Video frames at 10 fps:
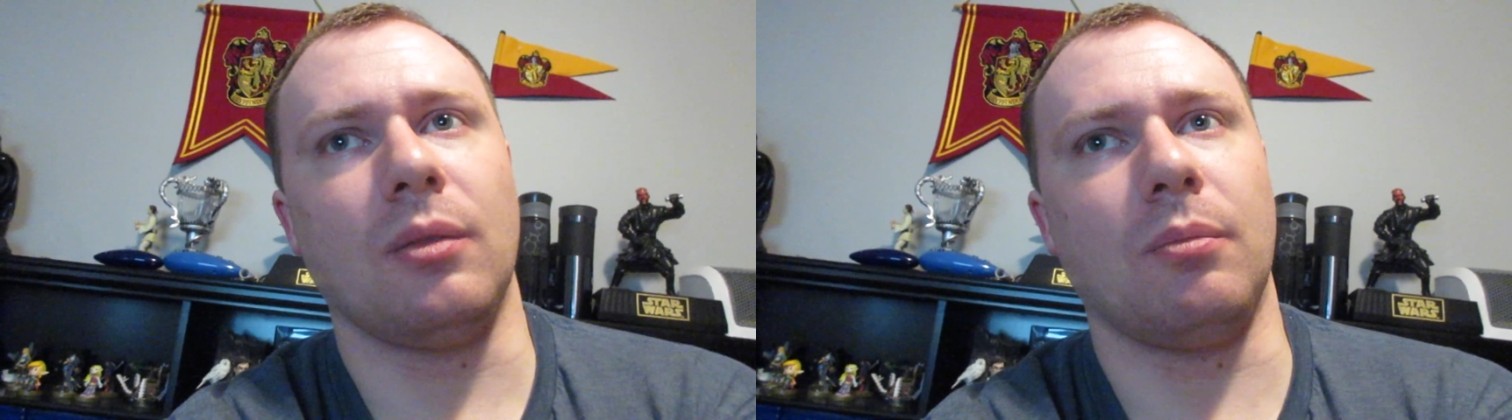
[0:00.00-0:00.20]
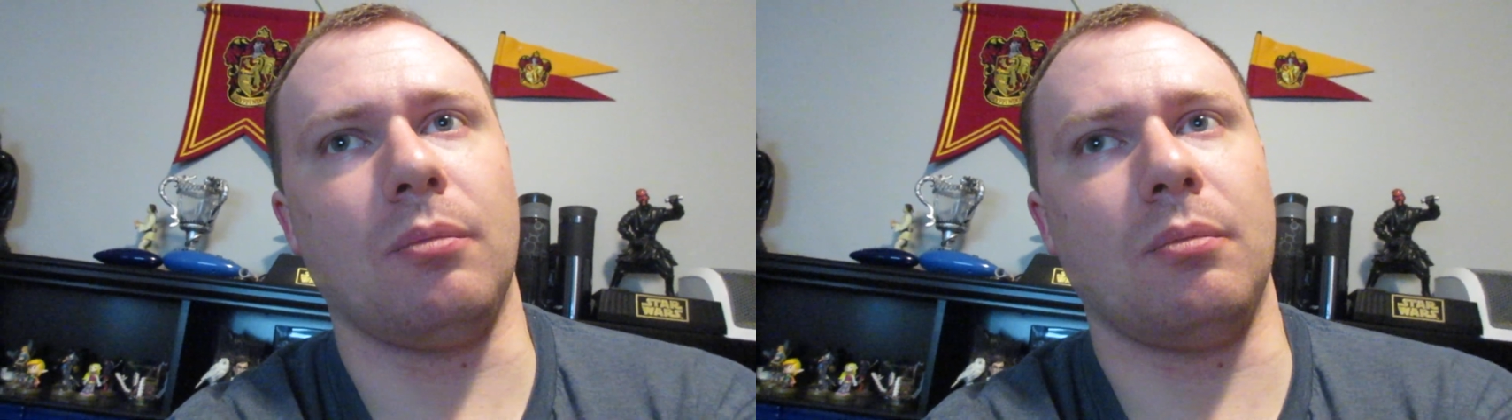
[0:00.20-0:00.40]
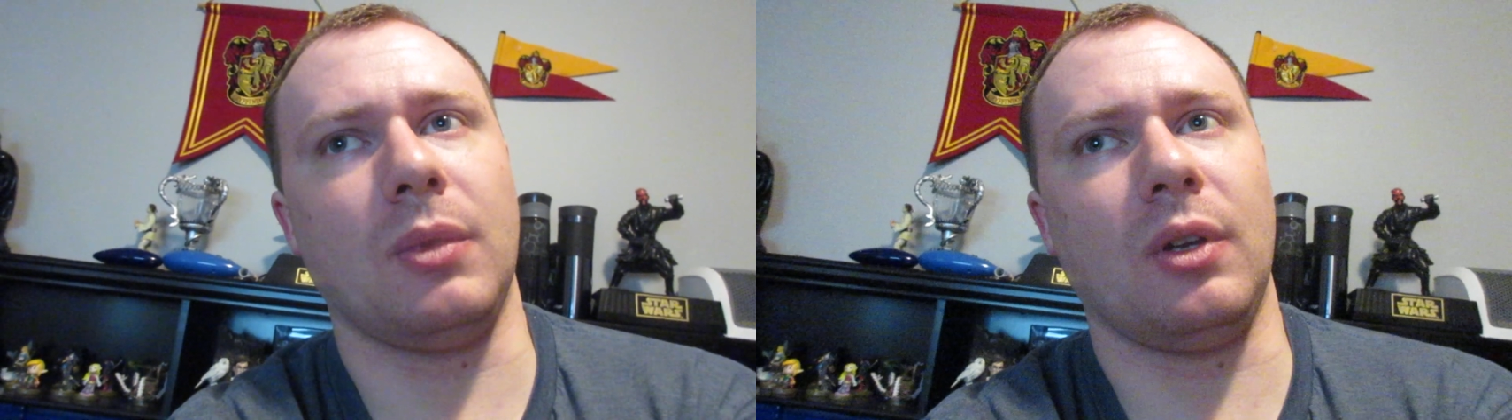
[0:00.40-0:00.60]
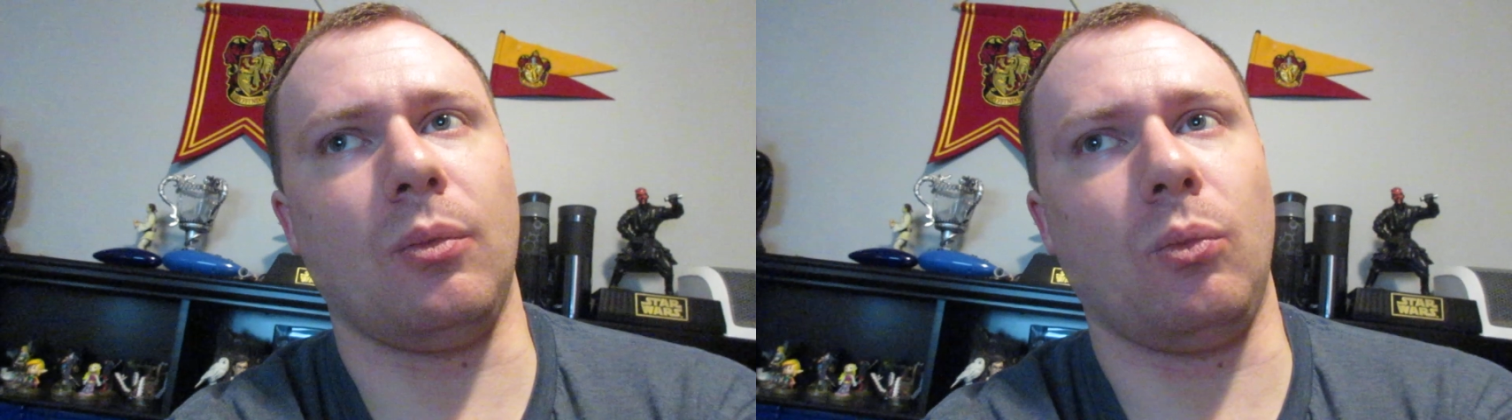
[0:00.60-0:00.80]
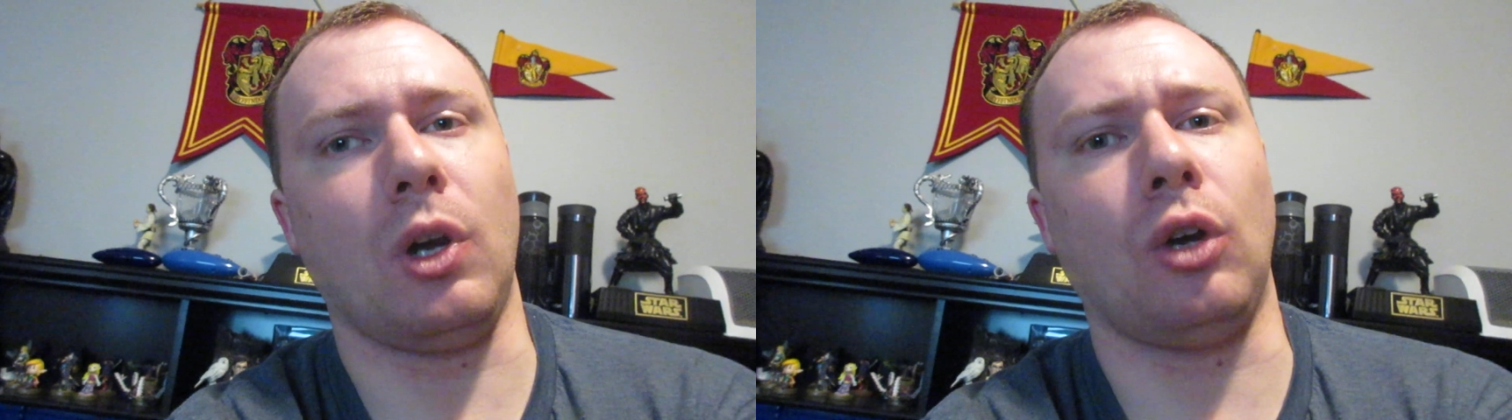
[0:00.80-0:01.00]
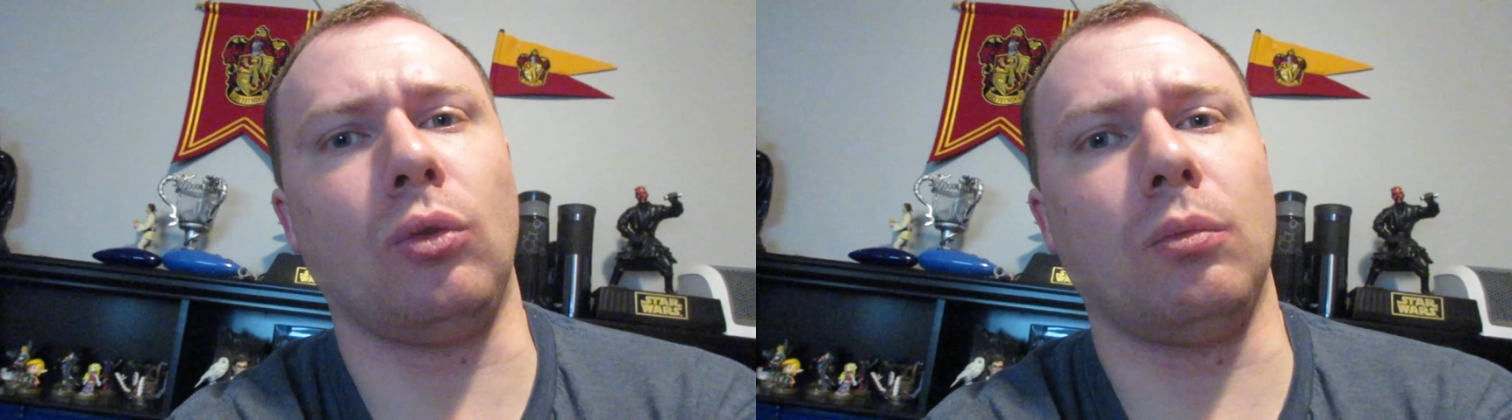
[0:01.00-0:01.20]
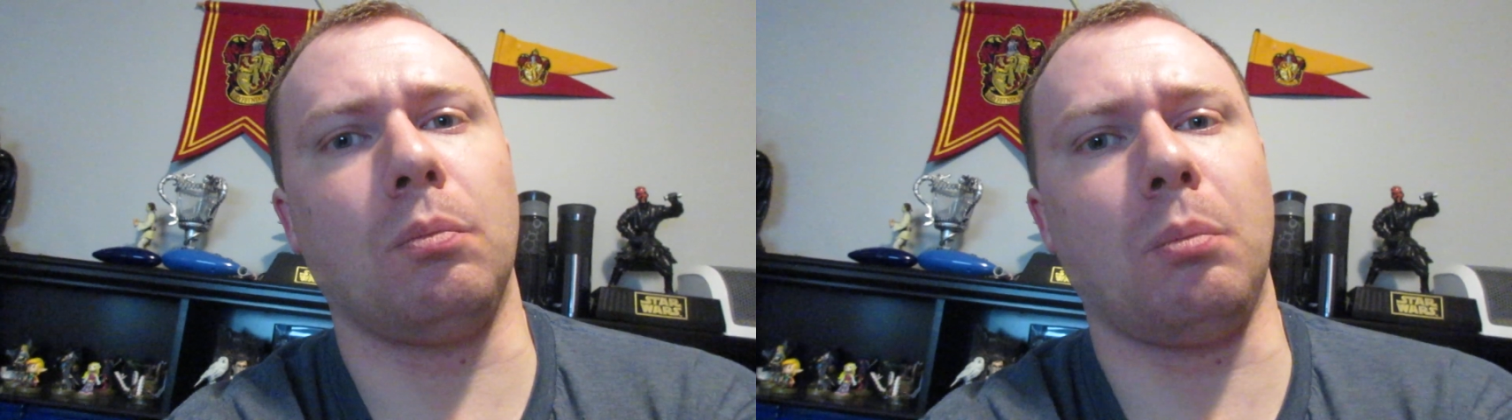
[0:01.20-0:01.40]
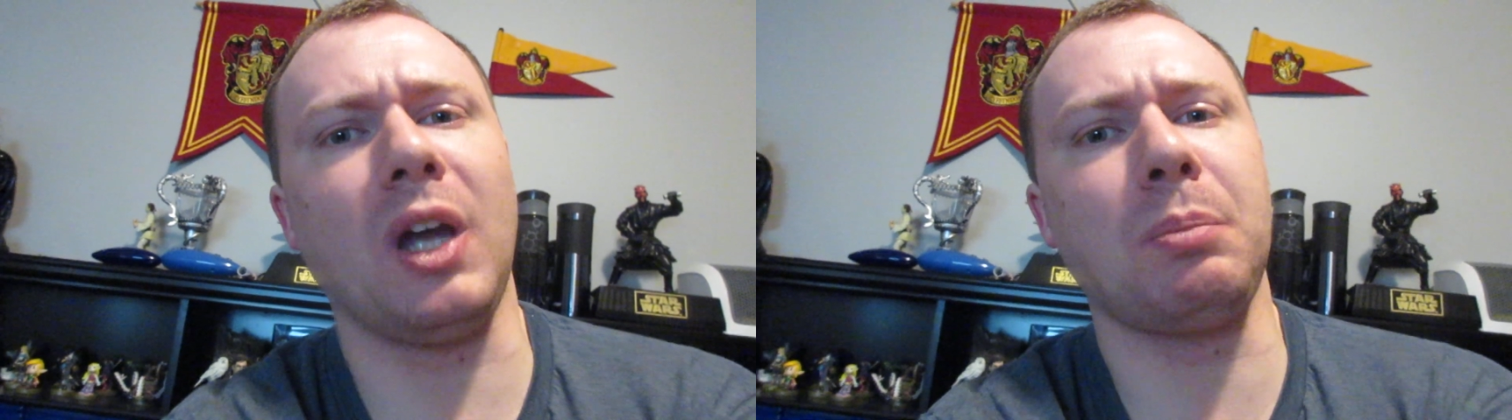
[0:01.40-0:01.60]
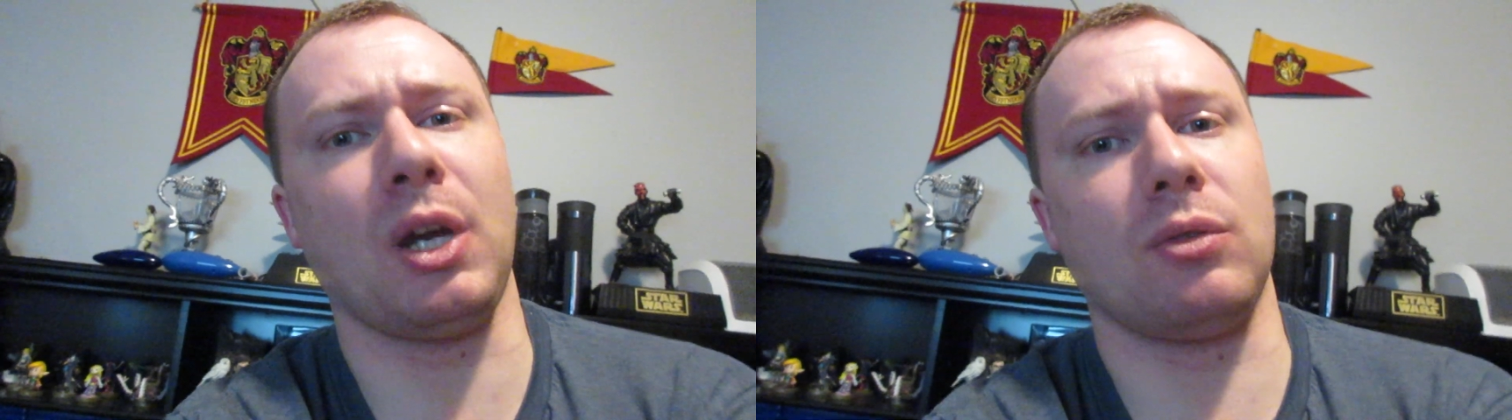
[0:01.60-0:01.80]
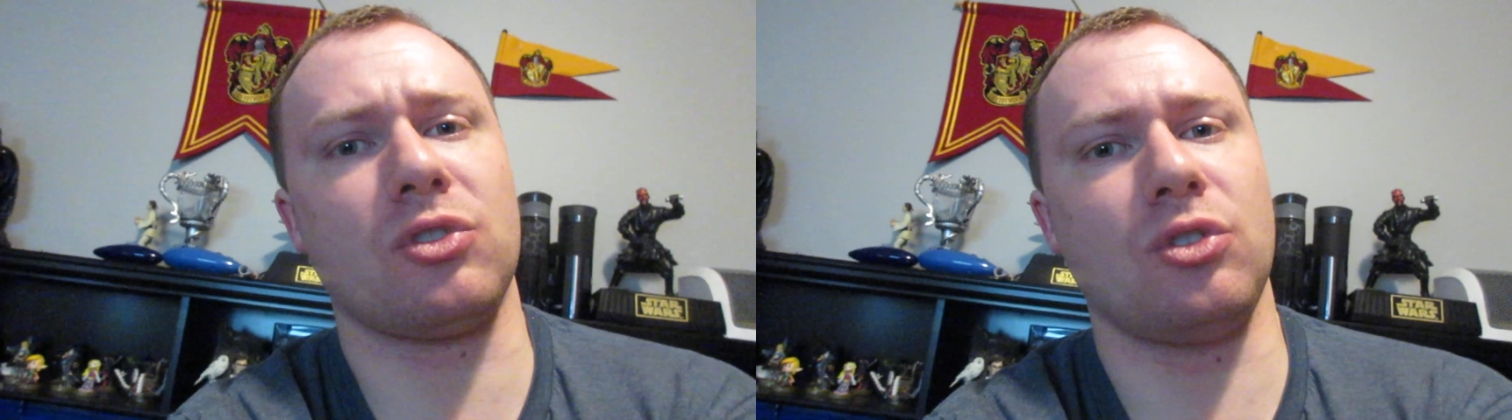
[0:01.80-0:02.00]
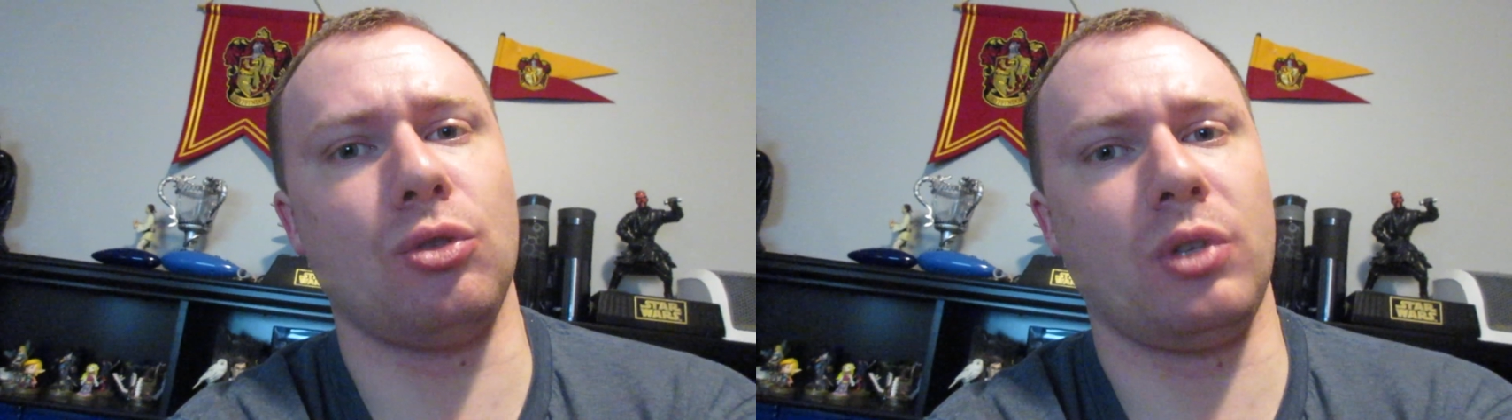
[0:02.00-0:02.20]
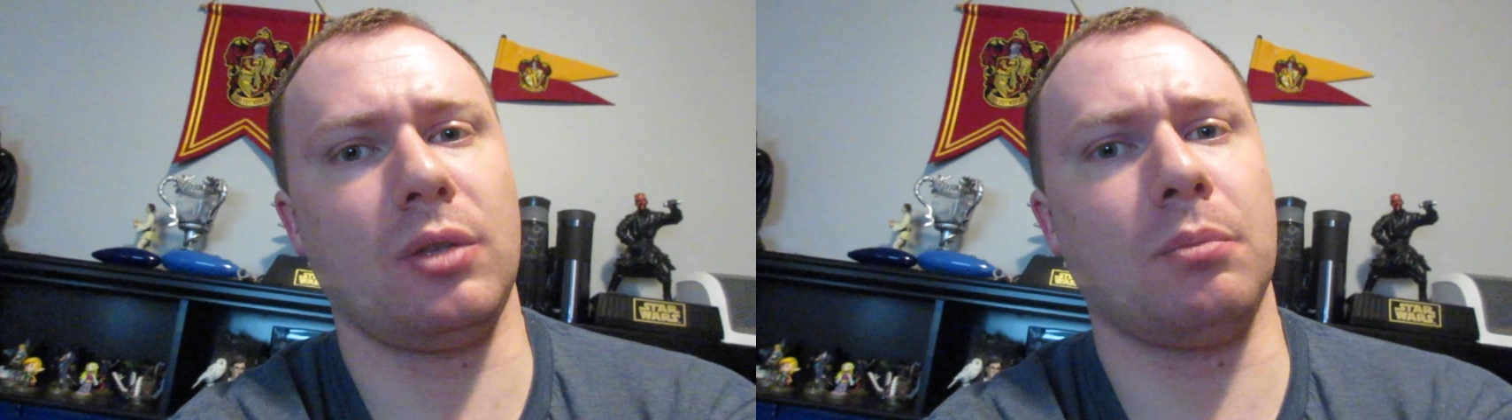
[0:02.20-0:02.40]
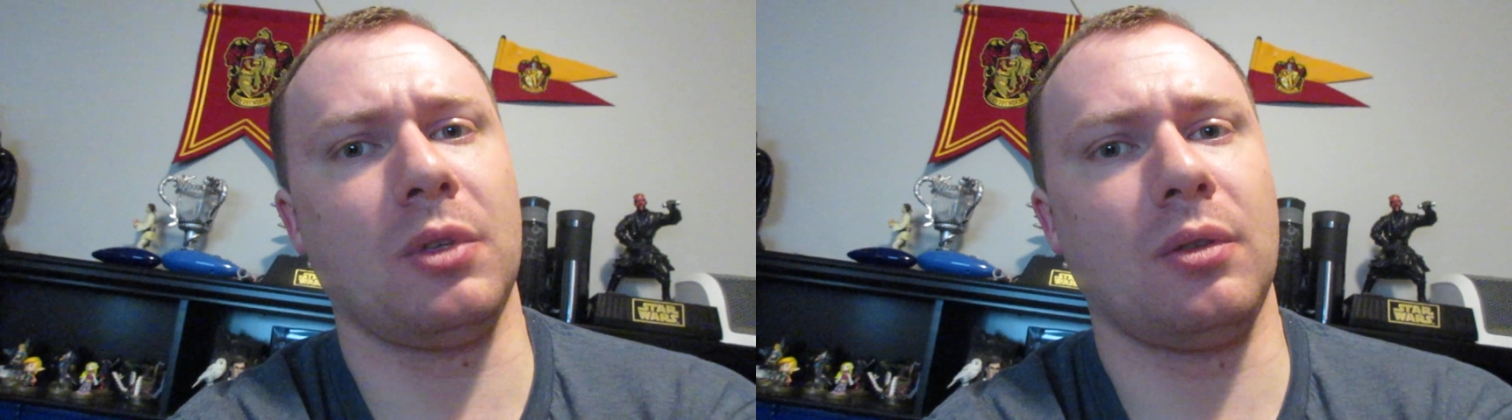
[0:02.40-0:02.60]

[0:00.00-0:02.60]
Hmm, well, my parents knew him